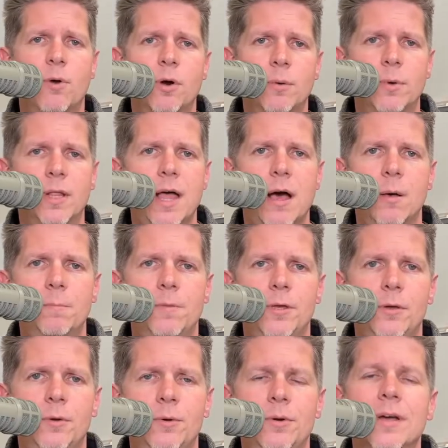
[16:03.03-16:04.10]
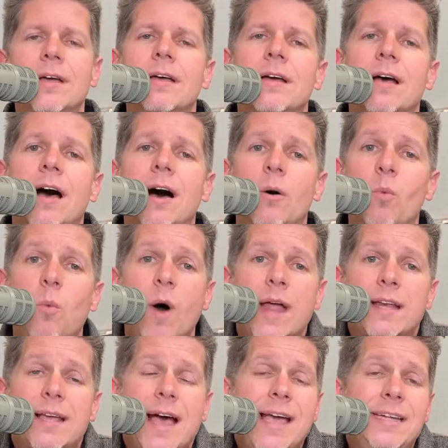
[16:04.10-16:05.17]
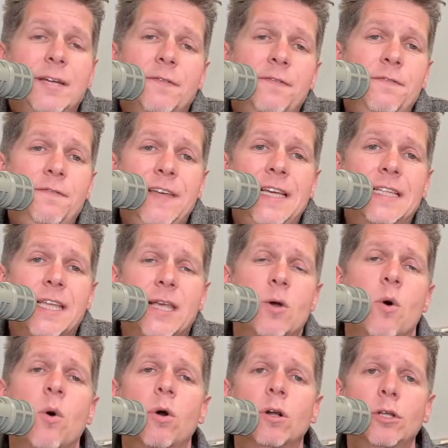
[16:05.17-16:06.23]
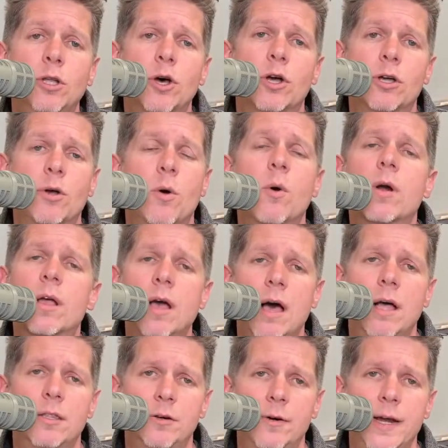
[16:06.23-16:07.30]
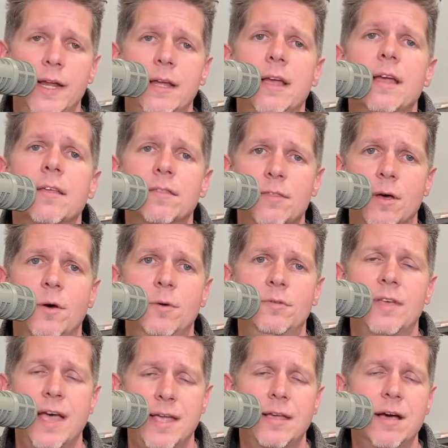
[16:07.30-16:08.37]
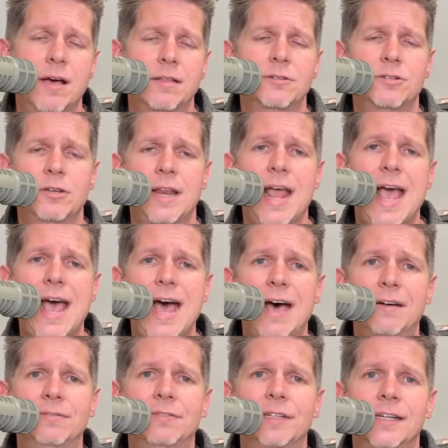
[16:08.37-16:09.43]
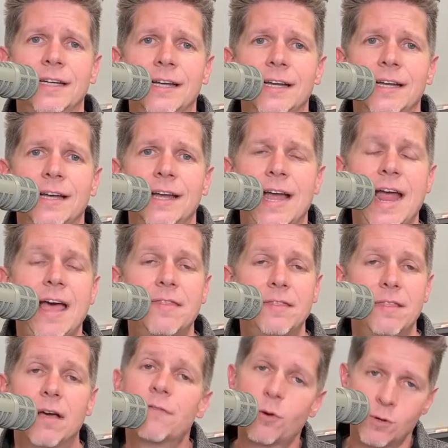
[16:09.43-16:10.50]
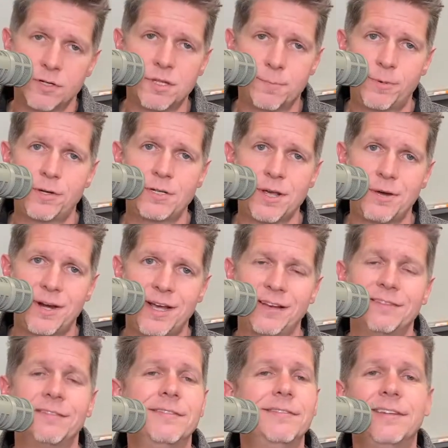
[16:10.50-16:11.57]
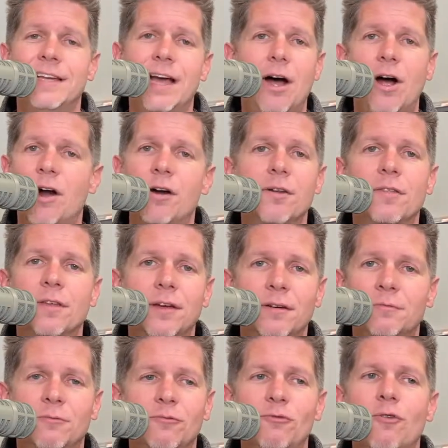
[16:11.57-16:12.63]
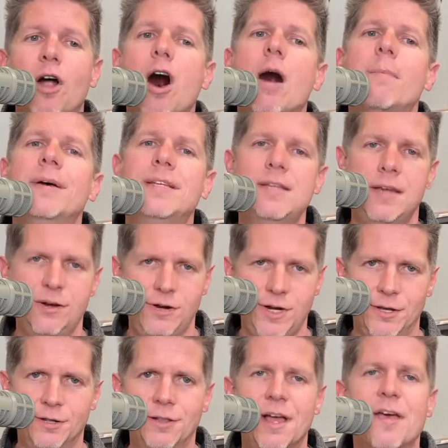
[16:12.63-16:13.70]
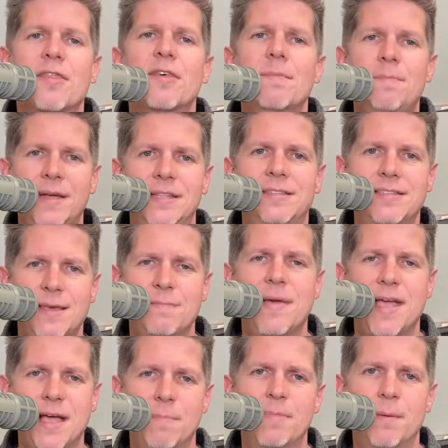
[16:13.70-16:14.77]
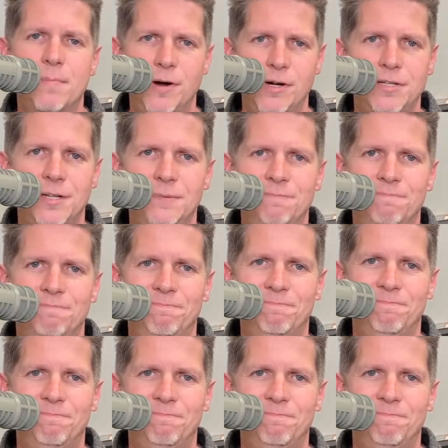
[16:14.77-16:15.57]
board will help you what kind of feeling or look or coloring those icons should have. And of course, the persona are the raw material, the bits that make up the person.